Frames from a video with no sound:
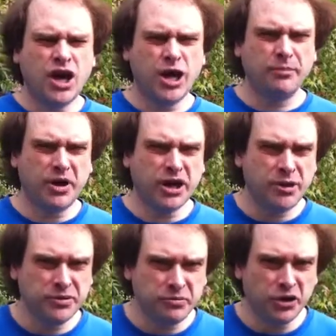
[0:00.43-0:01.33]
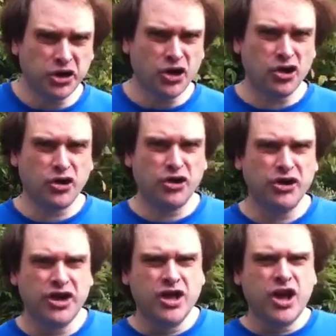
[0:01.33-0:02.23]
Hi, my name is Mark
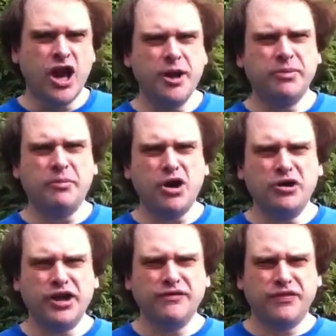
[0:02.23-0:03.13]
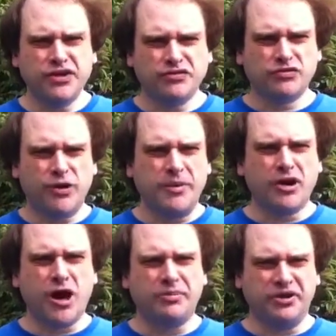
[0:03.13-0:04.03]
Yonker. I am the modern-day face of
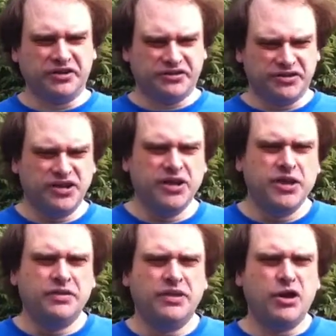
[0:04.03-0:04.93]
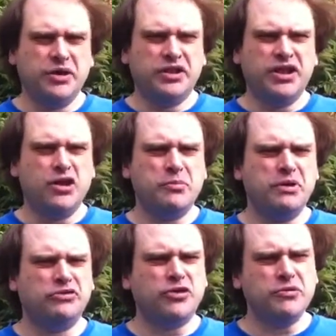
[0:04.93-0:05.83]
ceramic optics. Now,
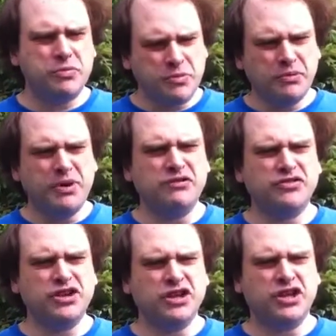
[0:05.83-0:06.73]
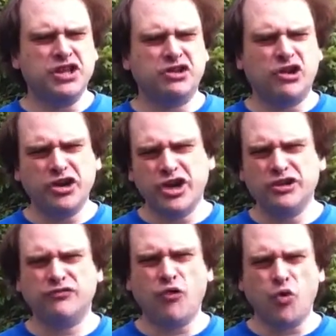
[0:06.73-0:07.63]
so many people might have seen in Cloudy
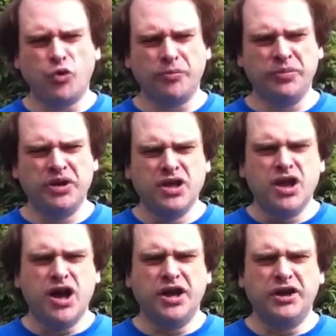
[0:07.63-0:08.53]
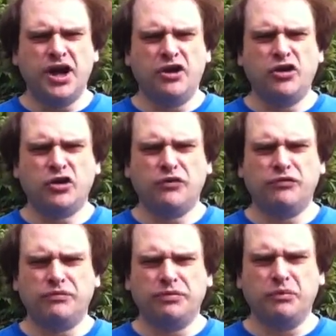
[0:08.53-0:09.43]
Nights forum an article
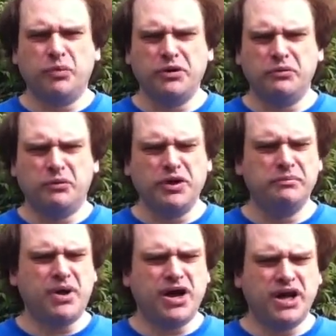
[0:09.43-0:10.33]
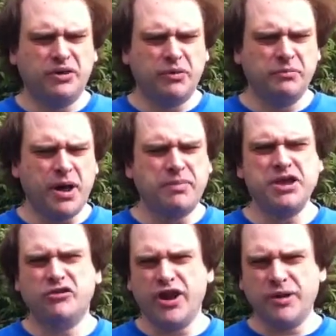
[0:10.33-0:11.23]
written by
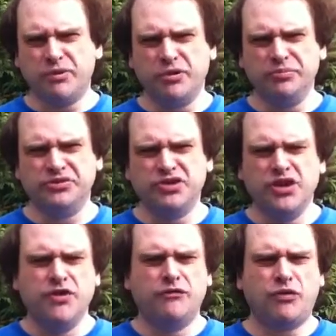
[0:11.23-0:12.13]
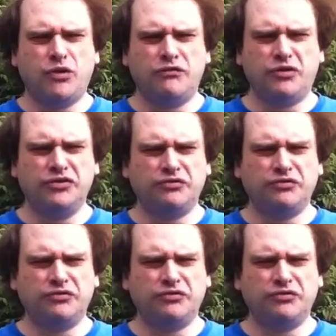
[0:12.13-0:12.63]
Peter Abrams for